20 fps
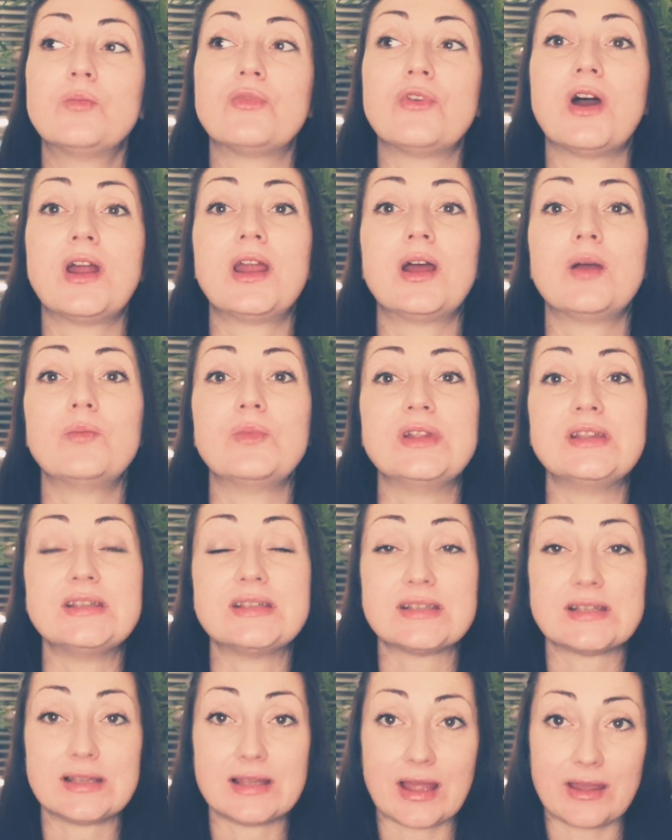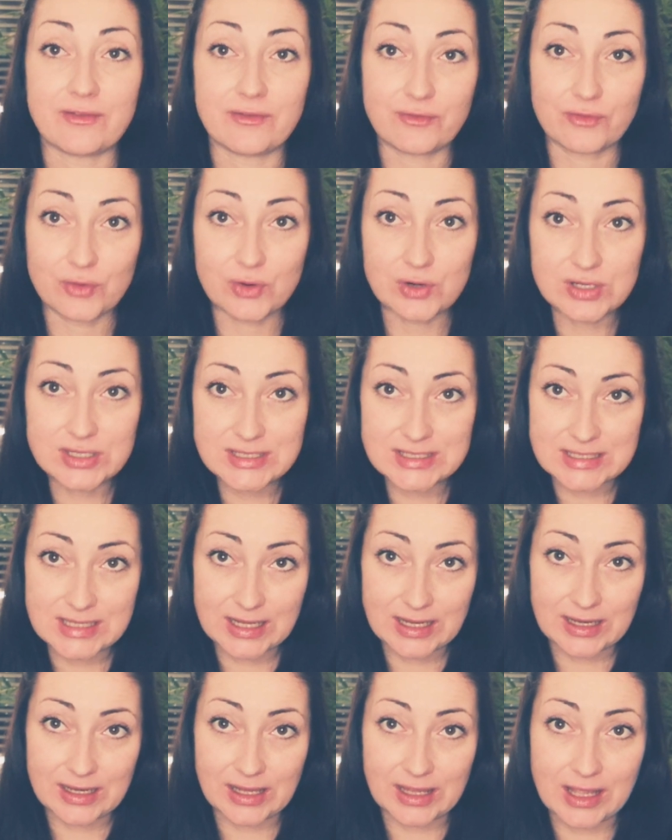Prana means life force,
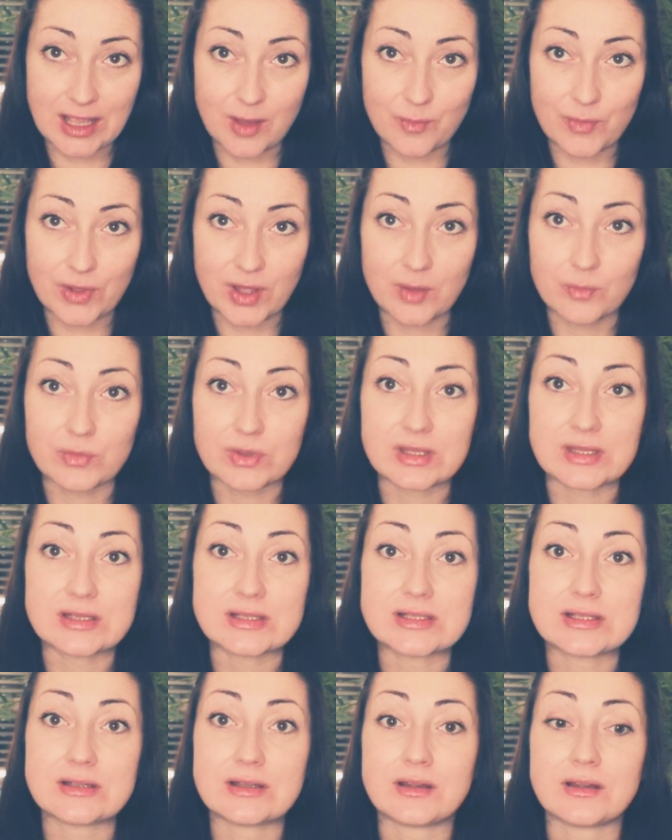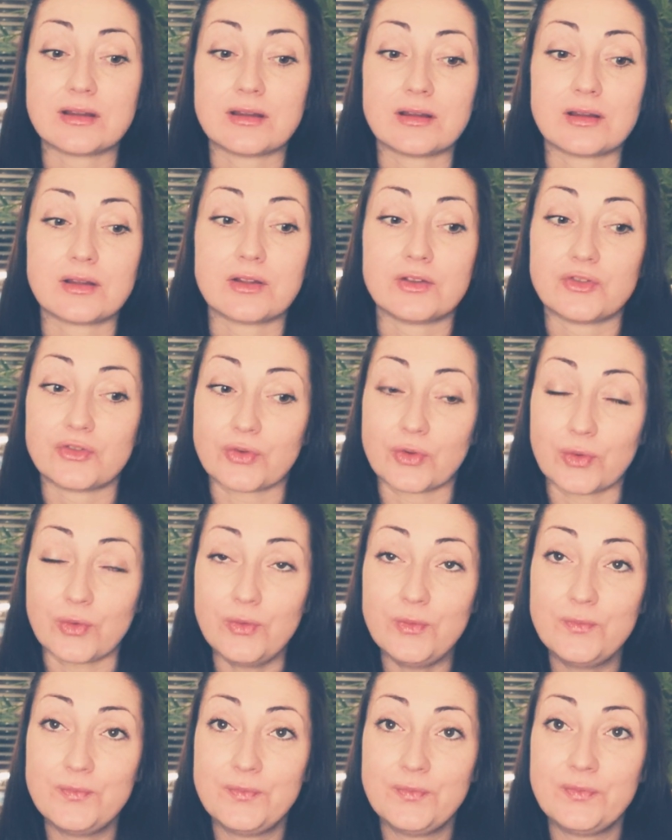and yama means
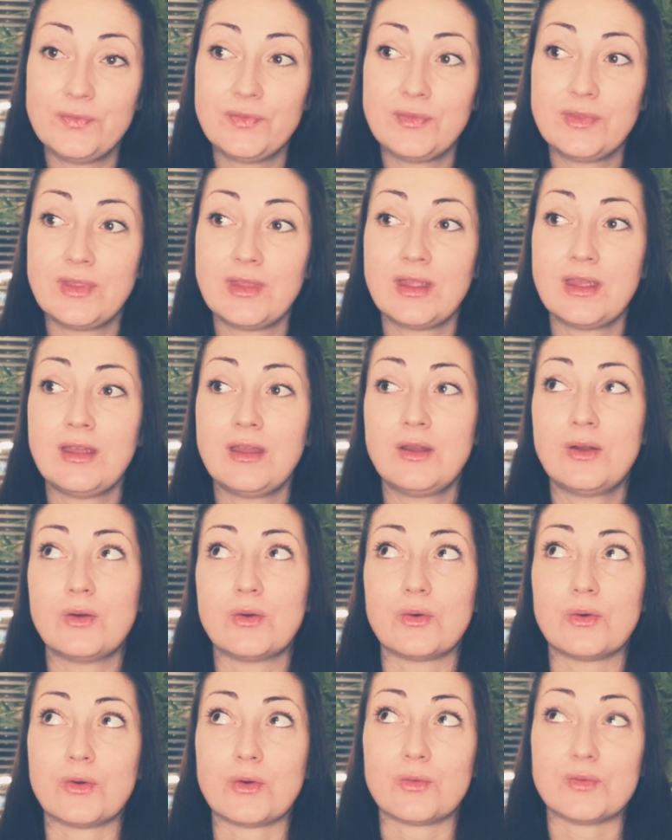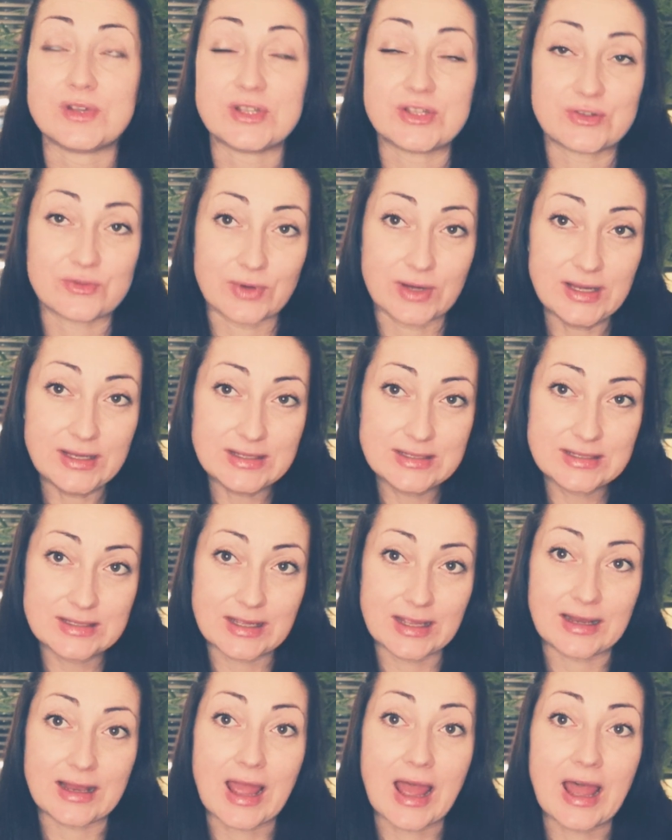control or restraint,
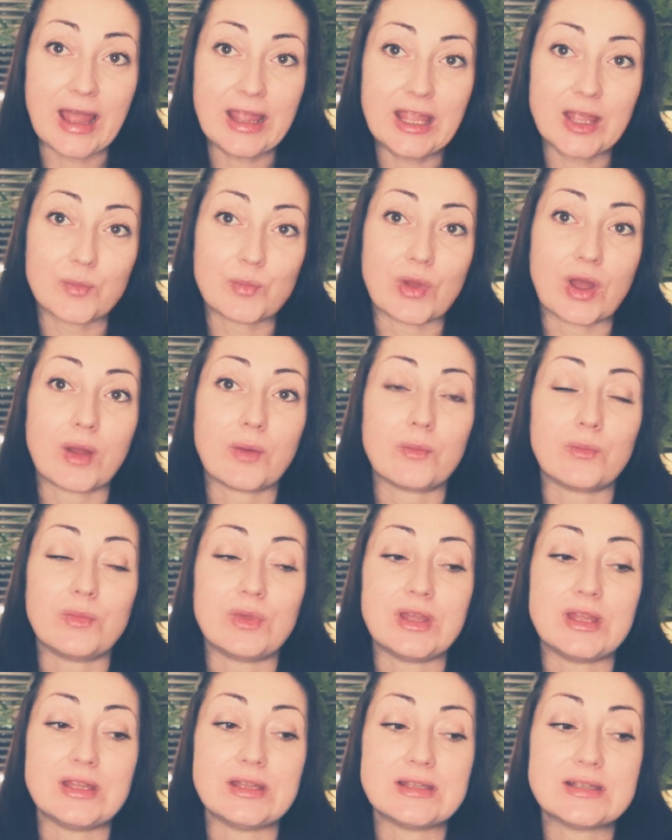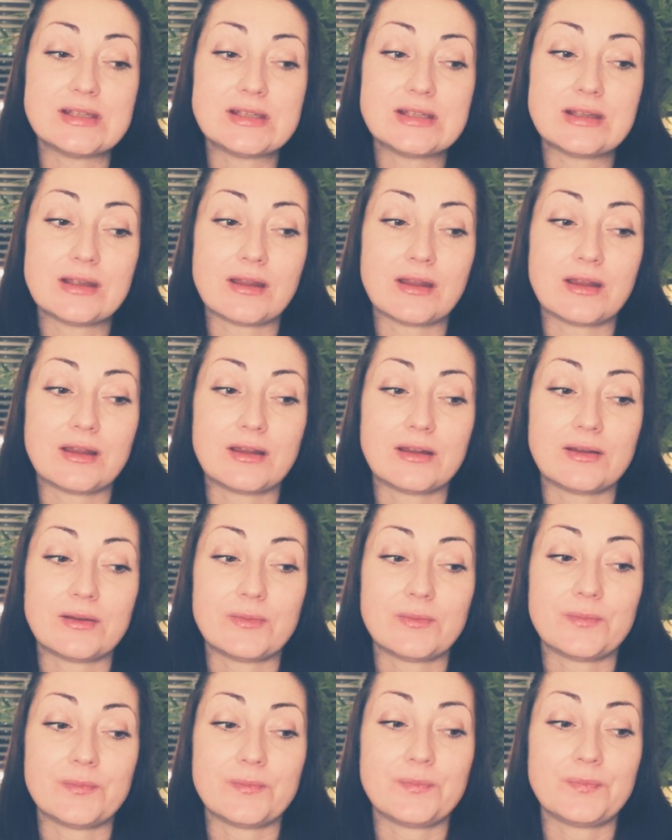and ayama means
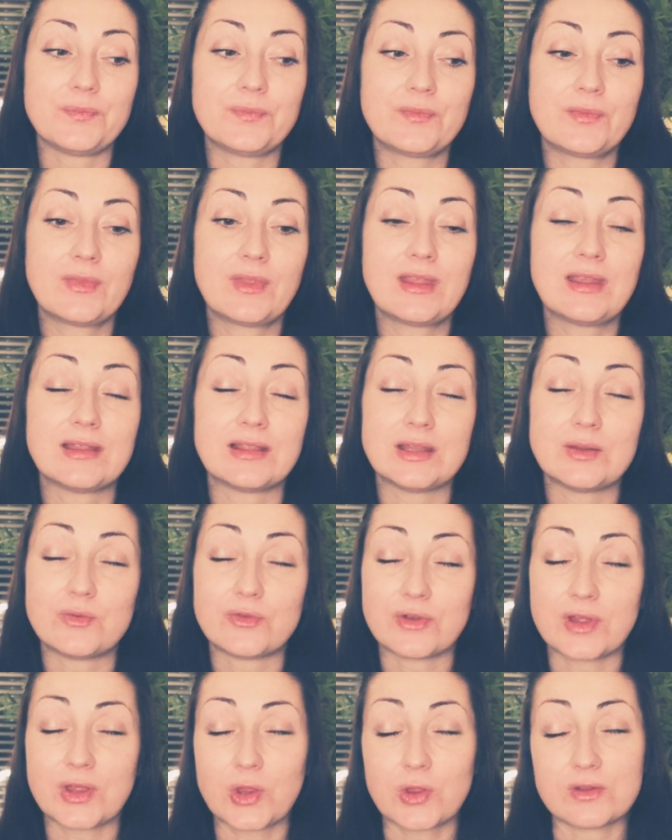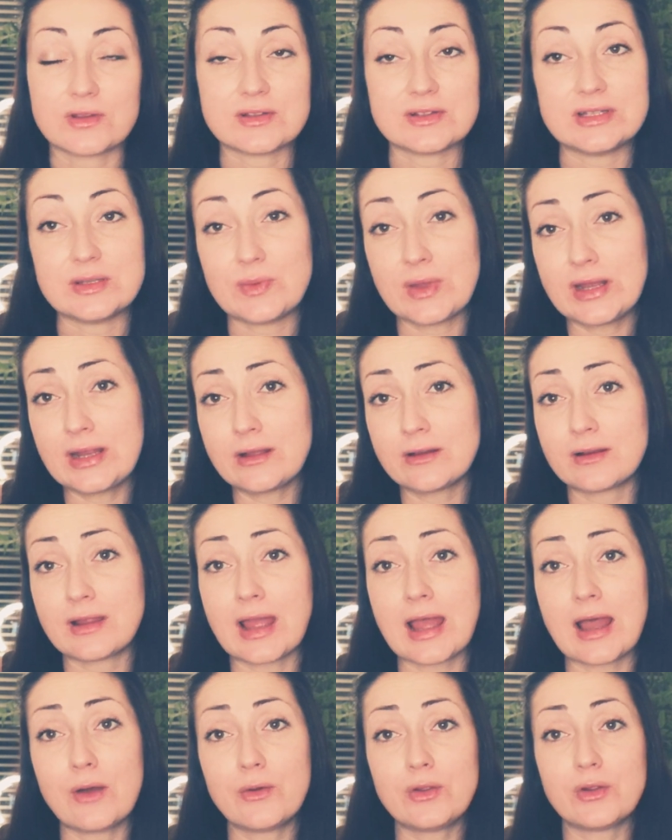liberation. So depending on
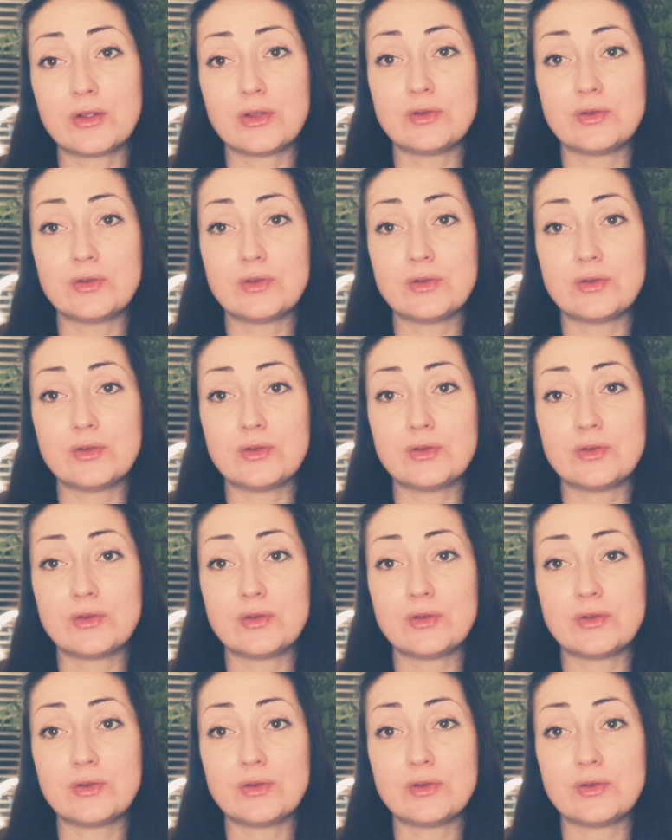how you're